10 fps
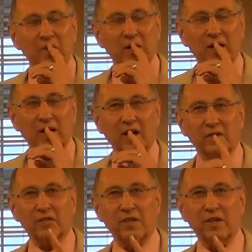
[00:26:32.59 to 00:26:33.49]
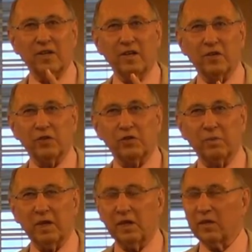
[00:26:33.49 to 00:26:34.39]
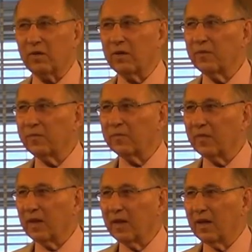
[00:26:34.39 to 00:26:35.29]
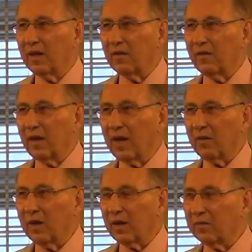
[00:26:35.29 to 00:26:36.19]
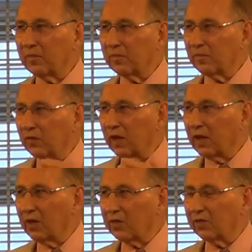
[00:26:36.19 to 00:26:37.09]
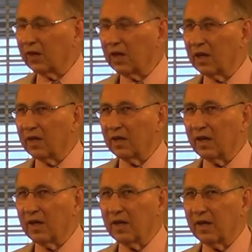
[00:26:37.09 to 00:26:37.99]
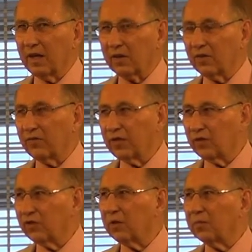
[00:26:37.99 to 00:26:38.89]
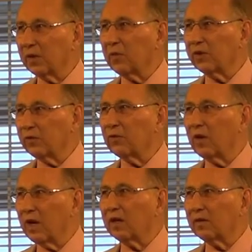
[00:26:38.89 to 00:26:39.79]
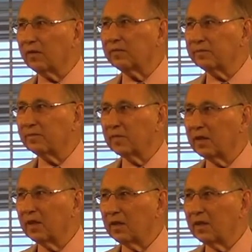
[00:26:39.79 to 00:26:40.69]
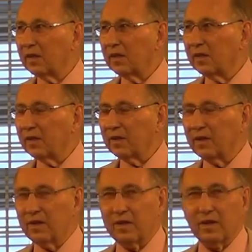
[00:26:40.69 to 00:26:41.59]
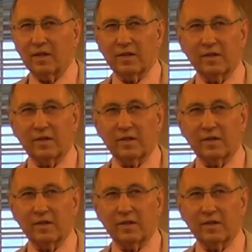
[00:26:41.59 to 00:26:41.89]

When I got there to speak, well, I went up and sat on the stand, and I could feel something wasn't right there on the